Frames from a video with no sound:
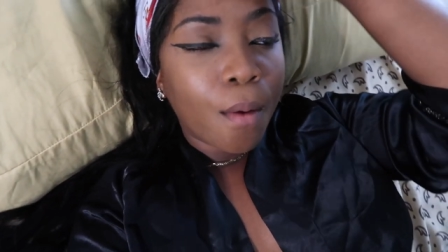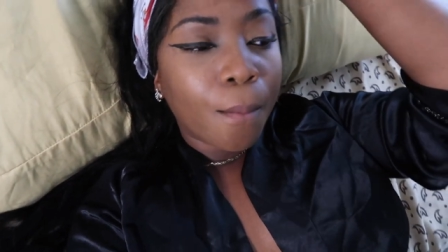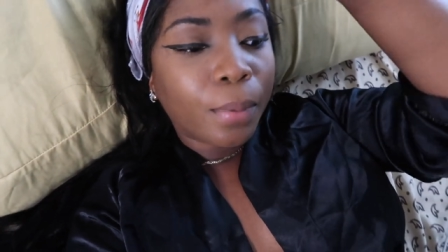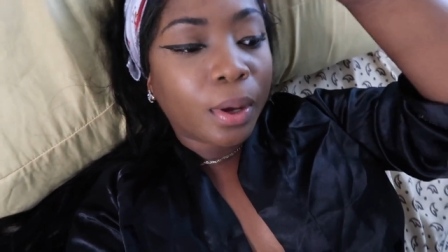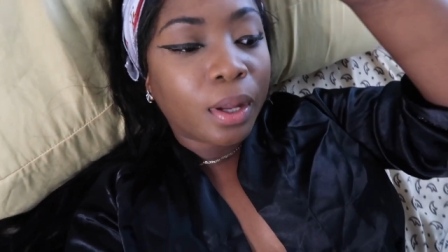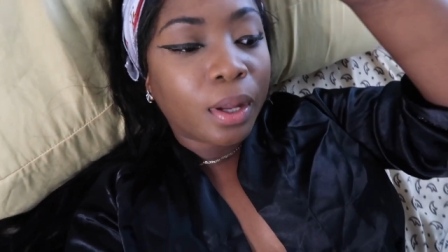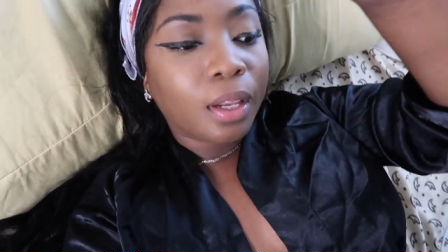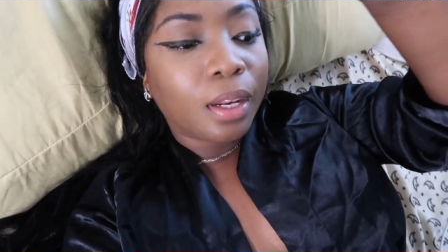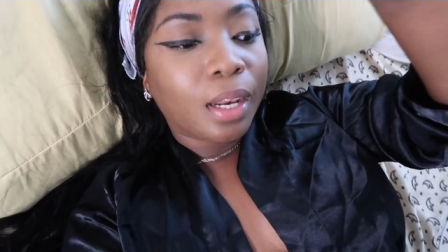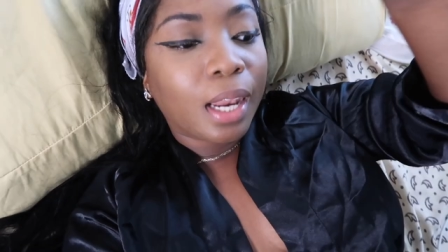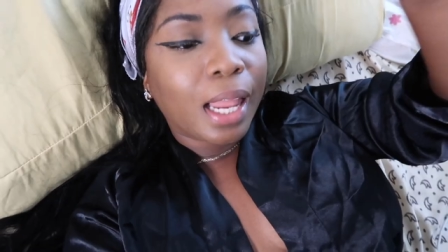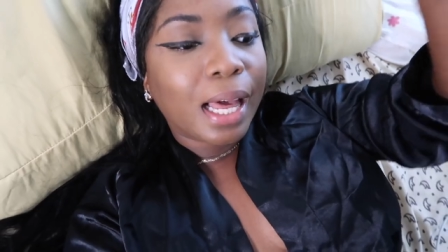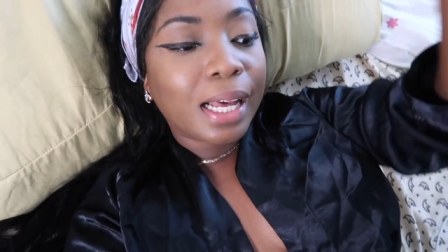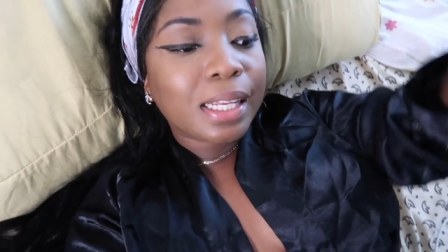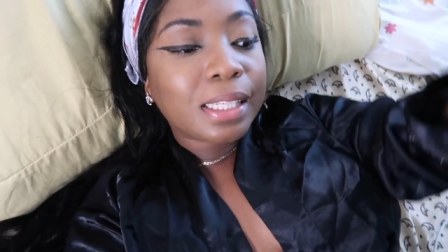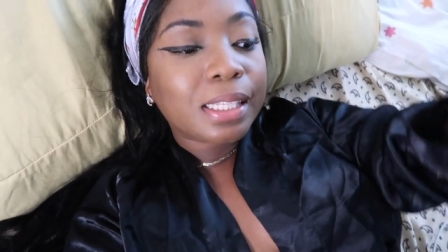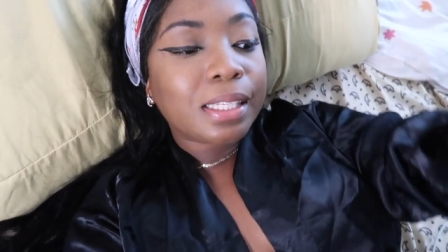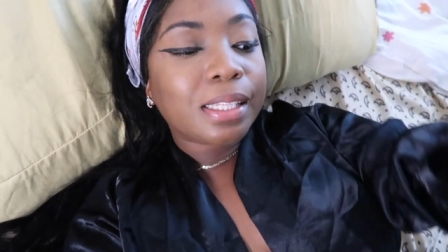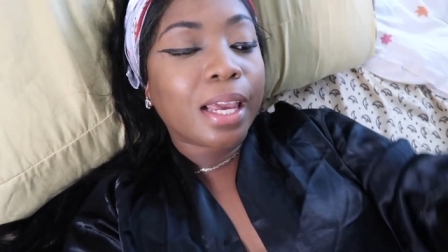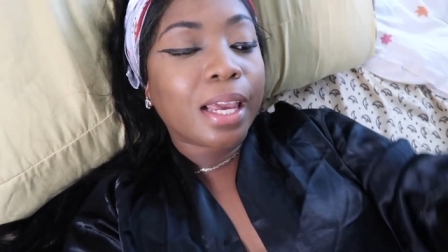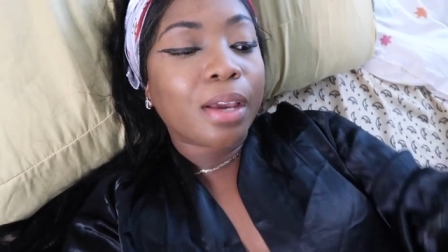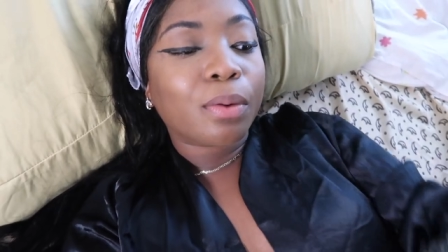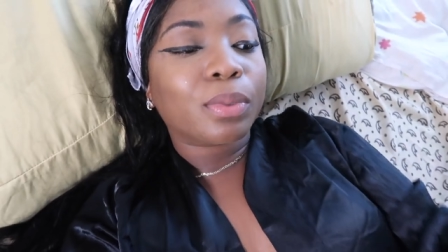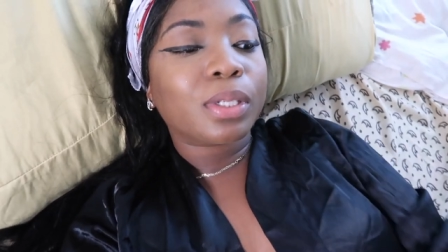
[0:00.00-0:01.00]
but last
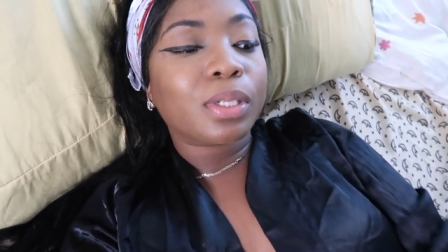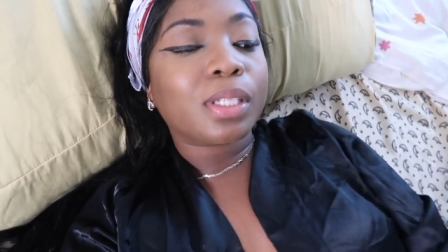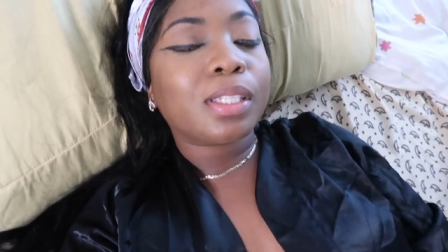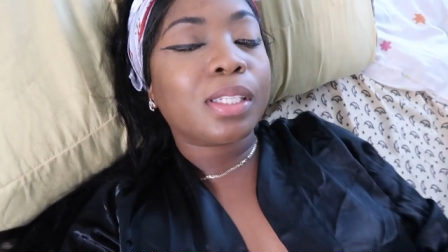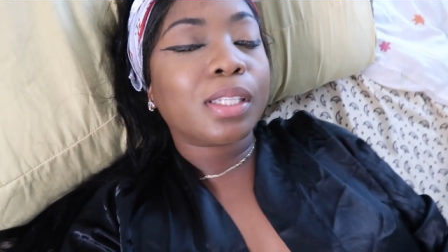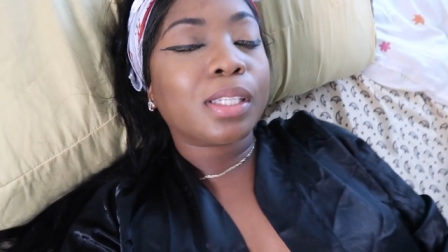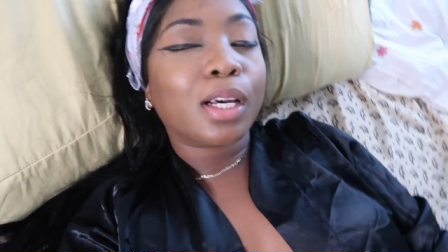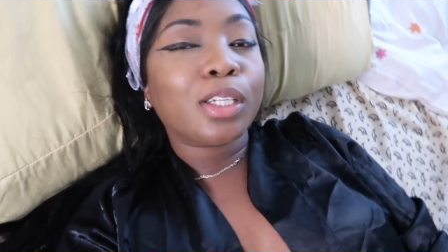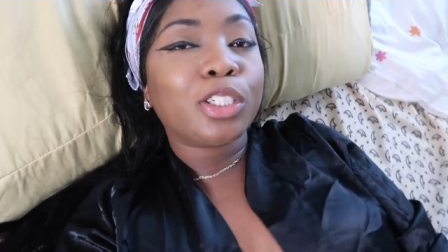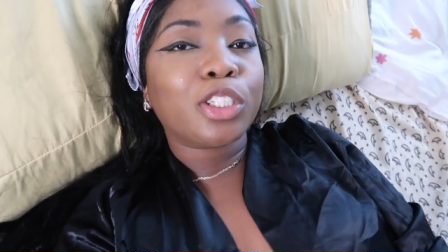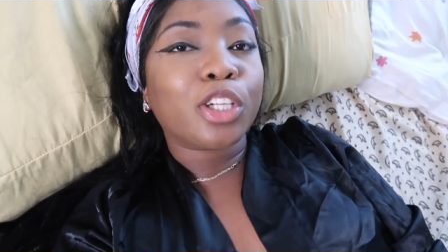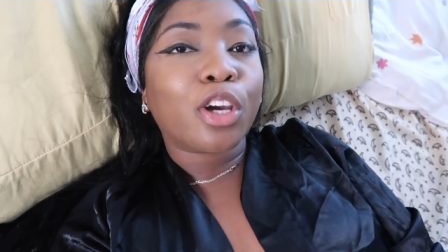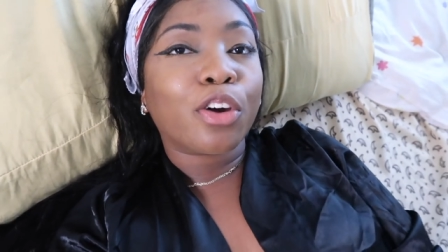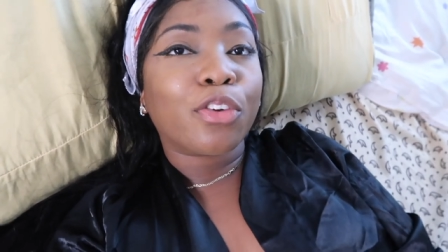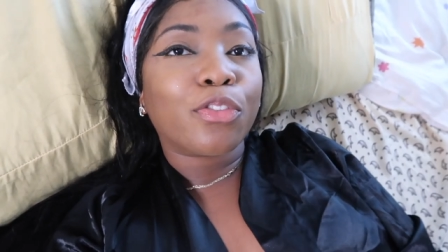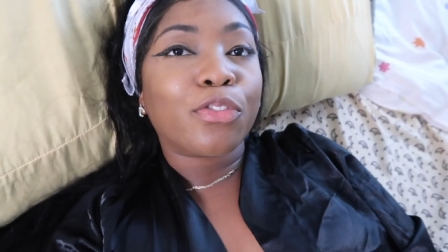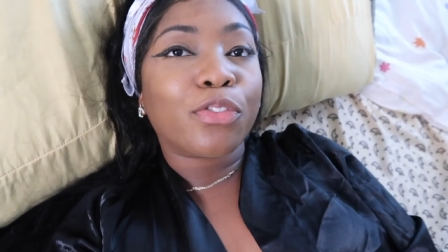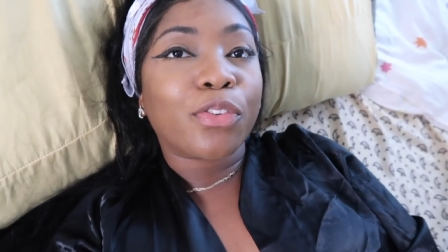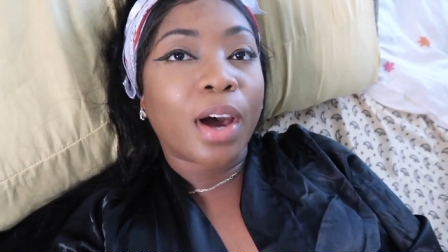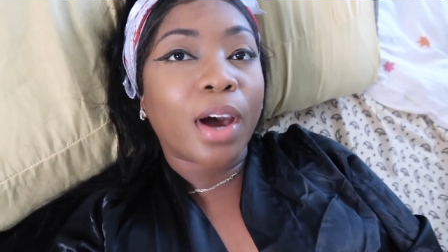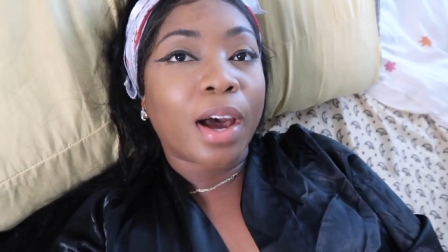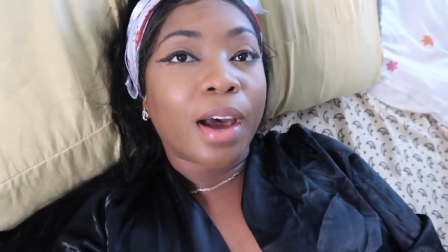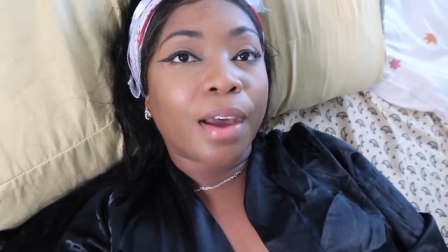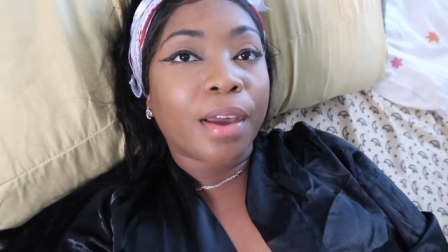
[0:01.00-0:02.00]
night was such a
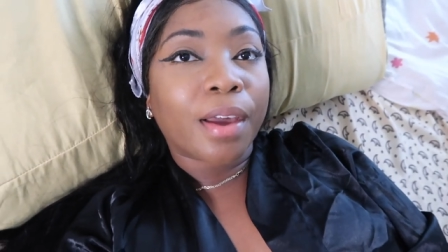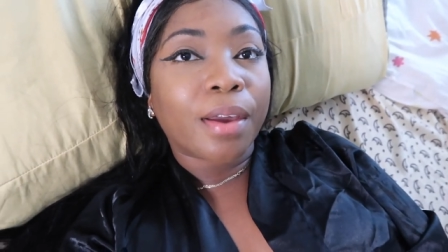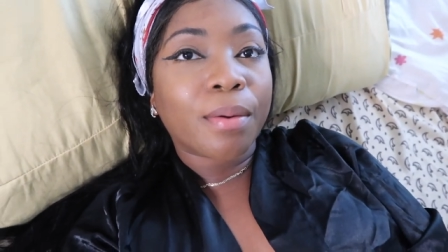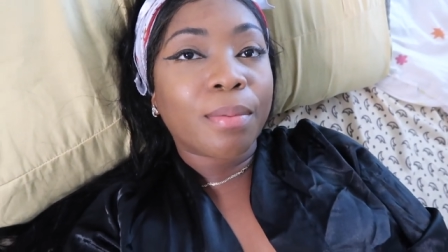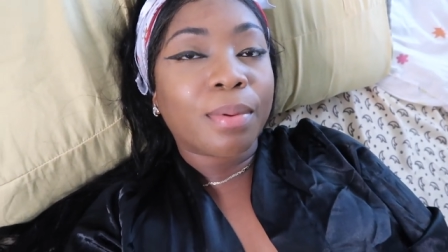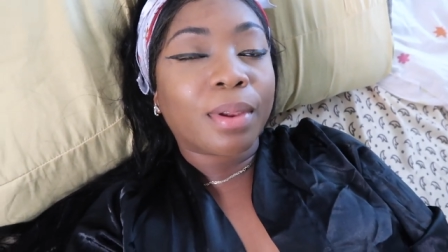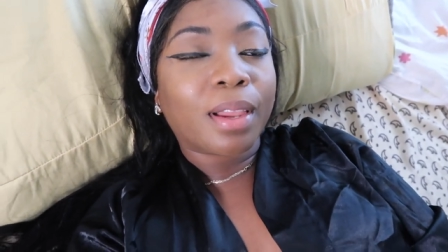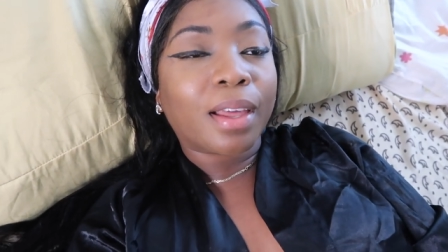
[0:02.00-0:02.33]
vibe